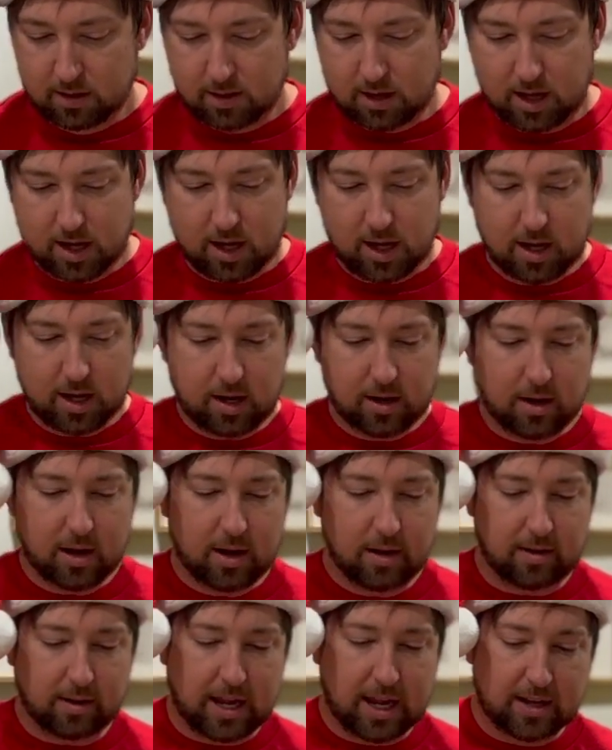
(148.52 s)
And
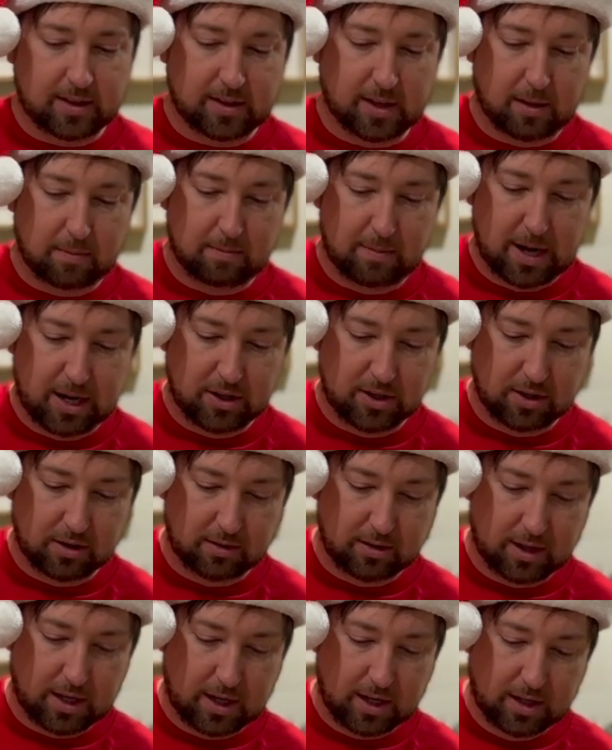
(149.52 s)
I guess I'll measure
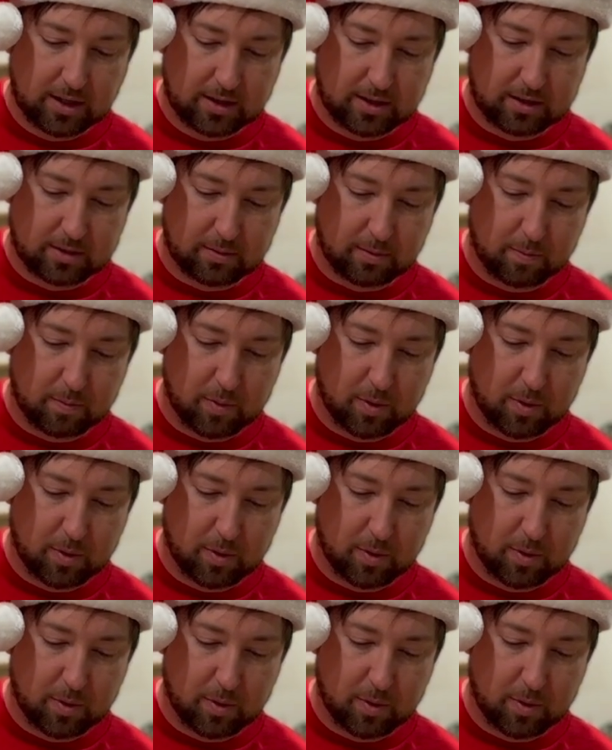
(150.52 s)
this.